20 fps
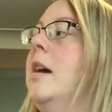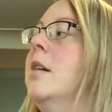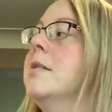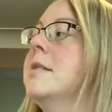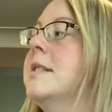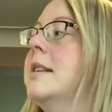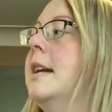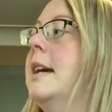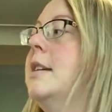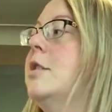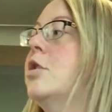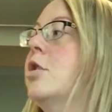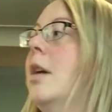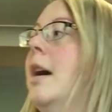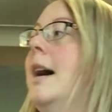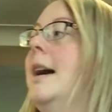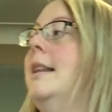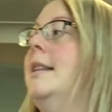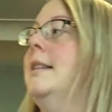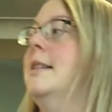else that I
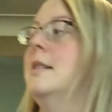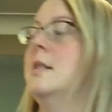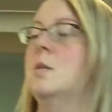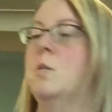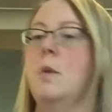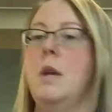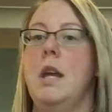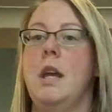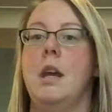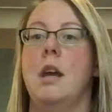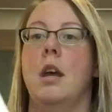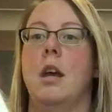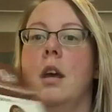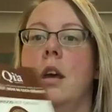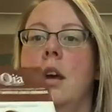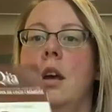tried this week